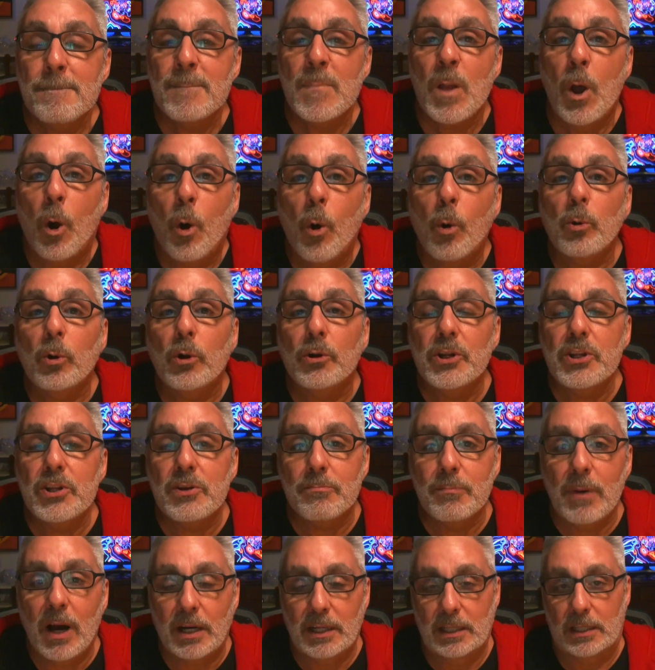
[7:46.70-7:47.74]
Hold on to your
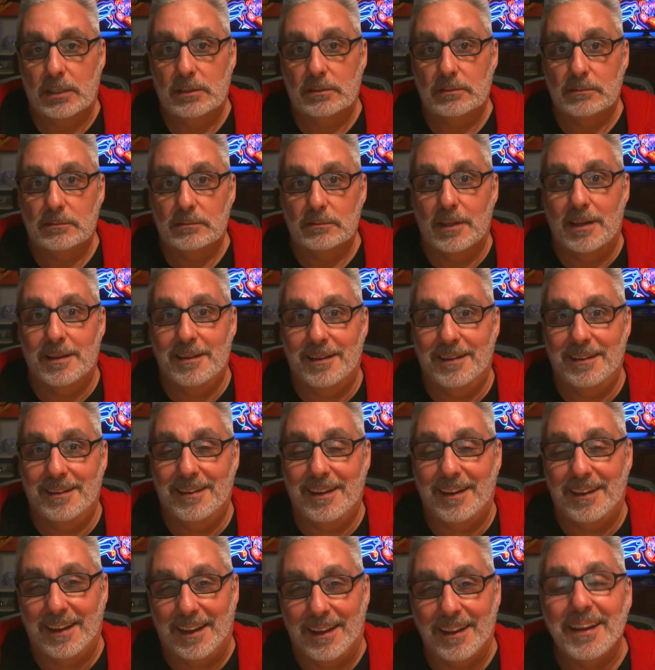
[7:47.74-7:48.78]
money.
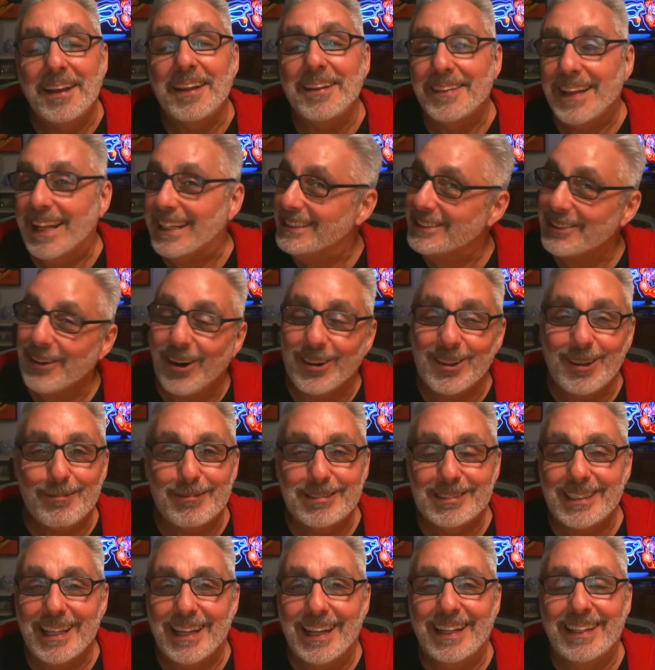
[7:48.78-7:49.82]
That's all I'm
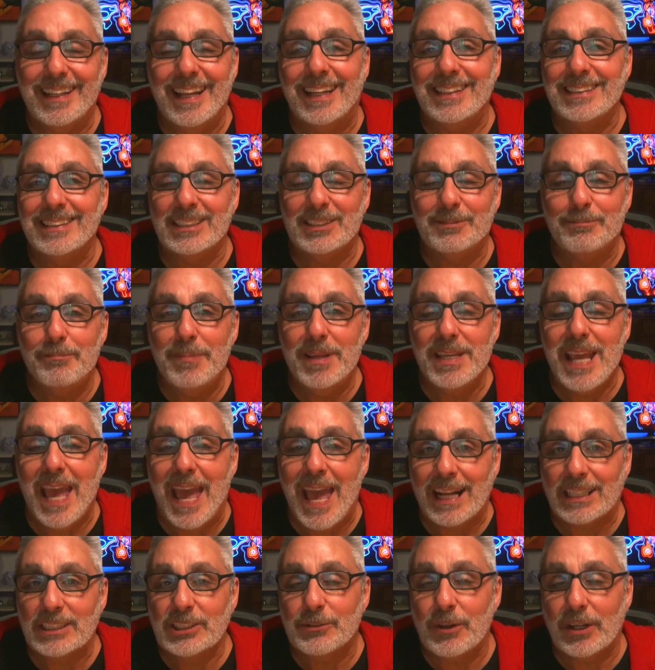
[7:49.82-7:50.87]
saying, and just be
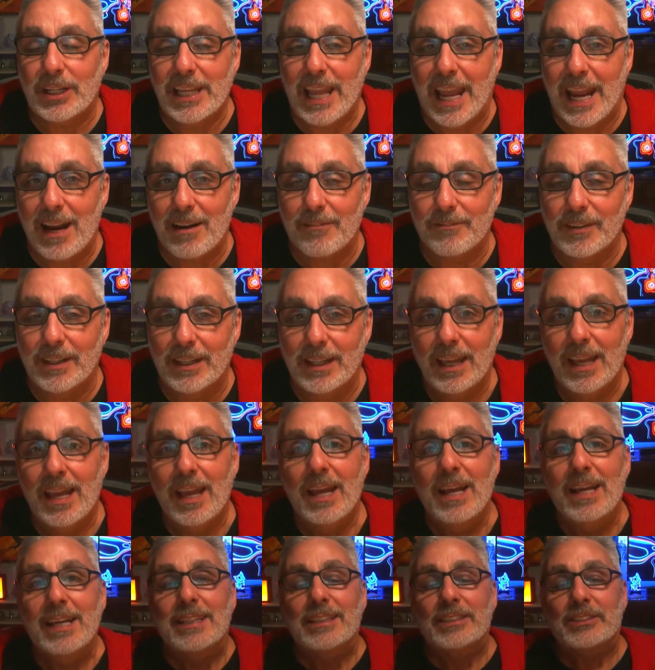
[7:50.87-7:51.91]
extra careful.
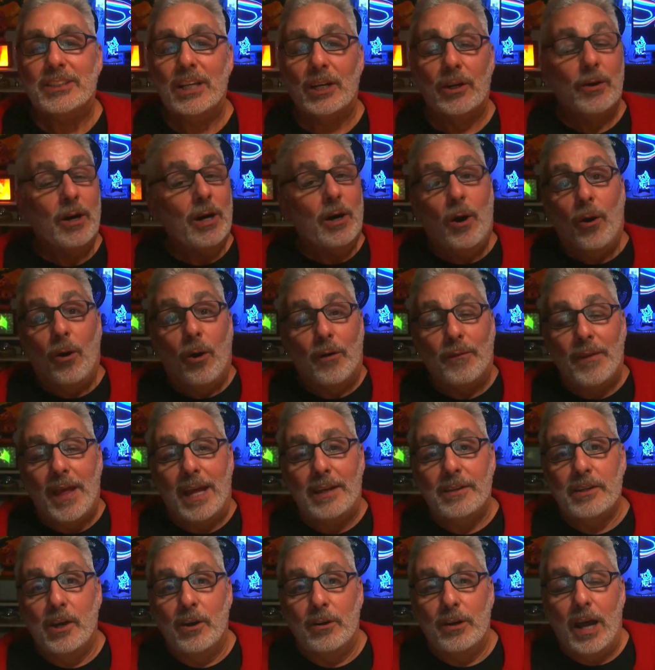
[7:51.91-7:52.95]
So on that
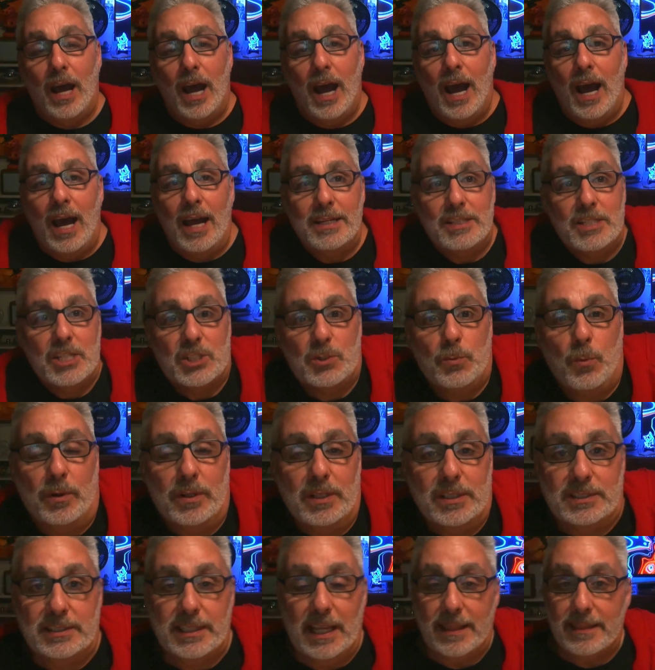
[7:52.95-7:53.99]
note, I just wanted to
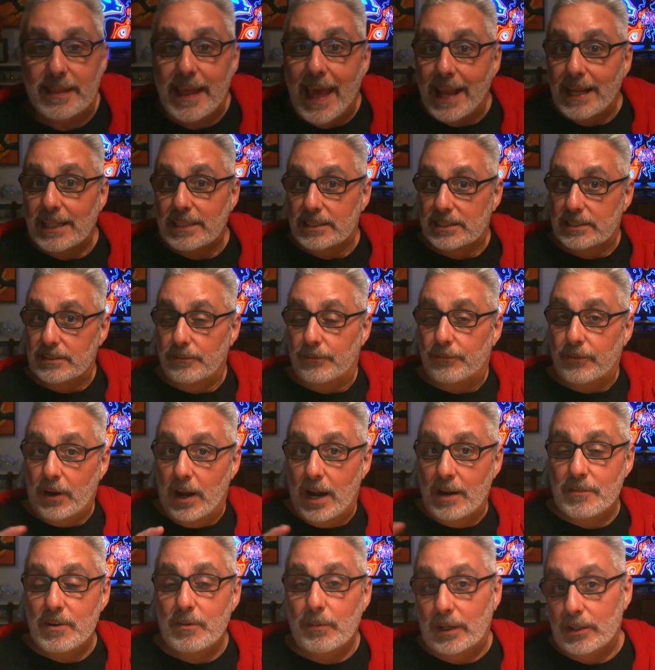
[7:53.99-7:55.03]
say thanks for
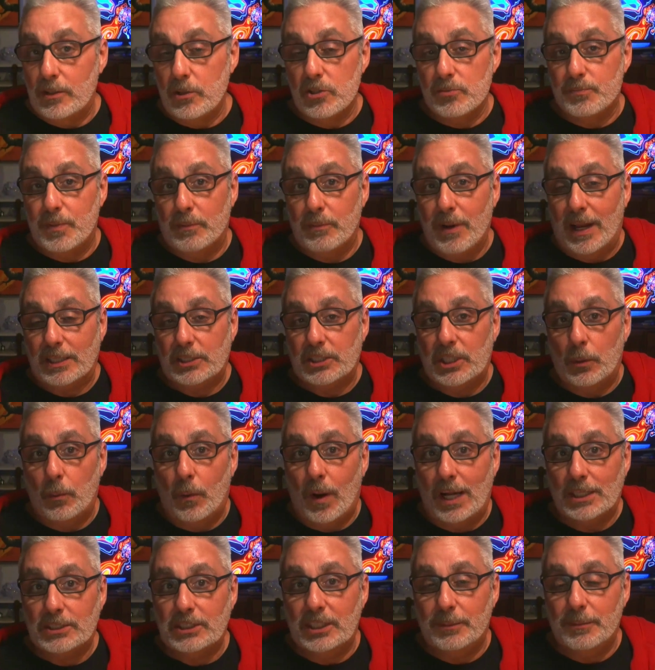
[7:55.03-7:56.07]
everyone who's been actually
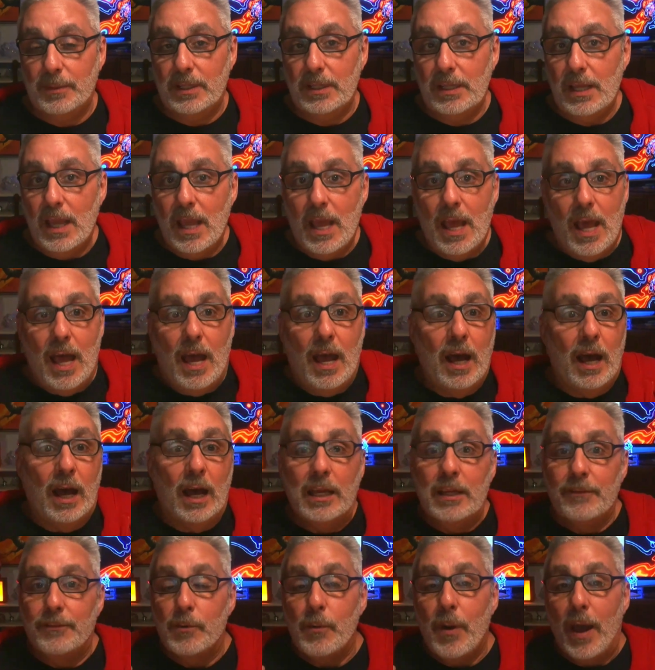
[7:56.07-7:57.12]
watching me.
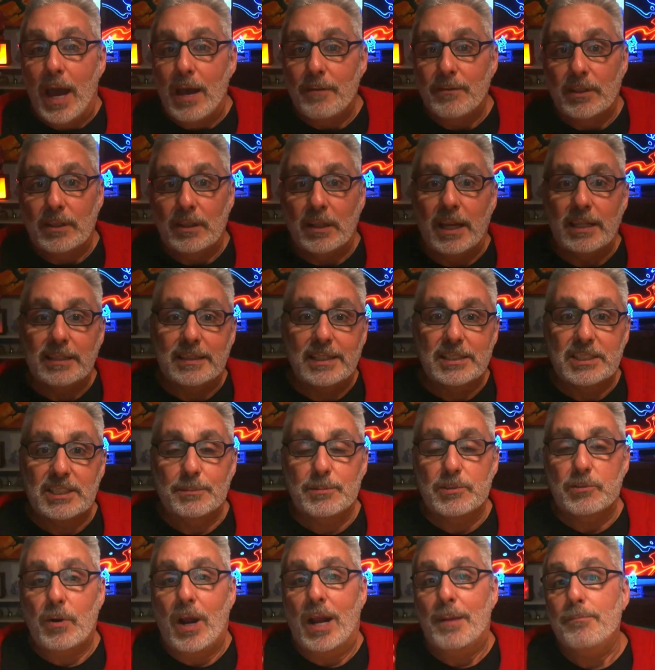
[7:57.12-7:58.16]
If you haven't liked and
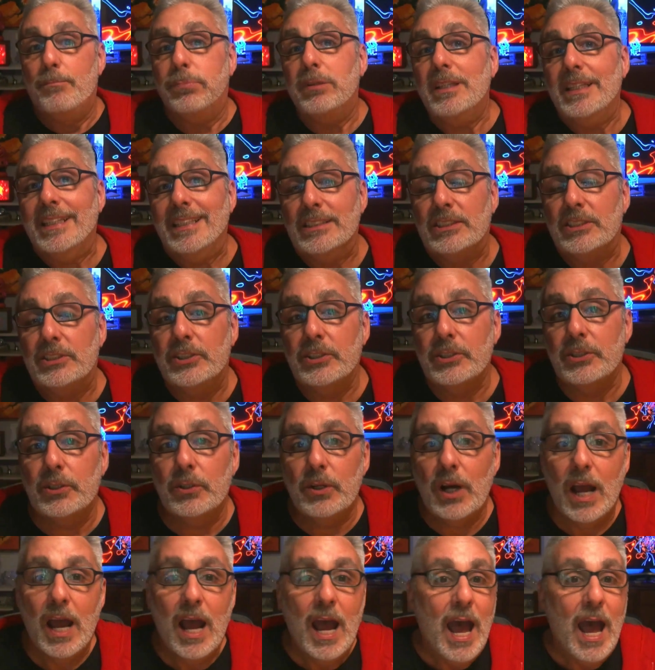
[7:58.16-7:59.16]
subscribed, please do.